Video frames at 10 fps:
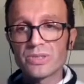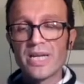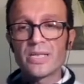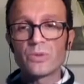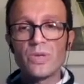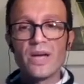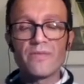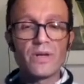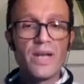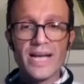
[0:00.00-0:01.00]
that we
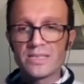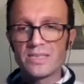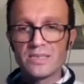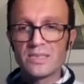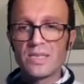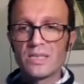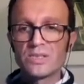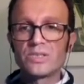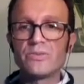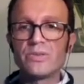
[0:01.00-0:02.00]
have collected
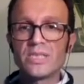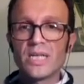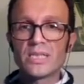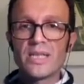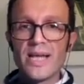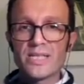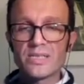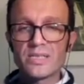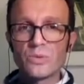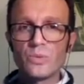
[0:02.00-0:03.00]
during a
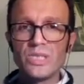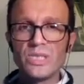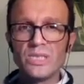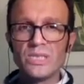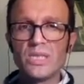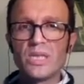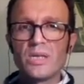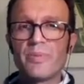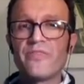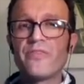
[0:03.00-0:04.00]
test we
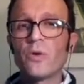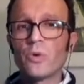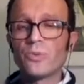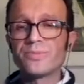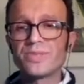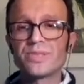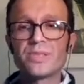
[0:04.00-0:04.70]
performed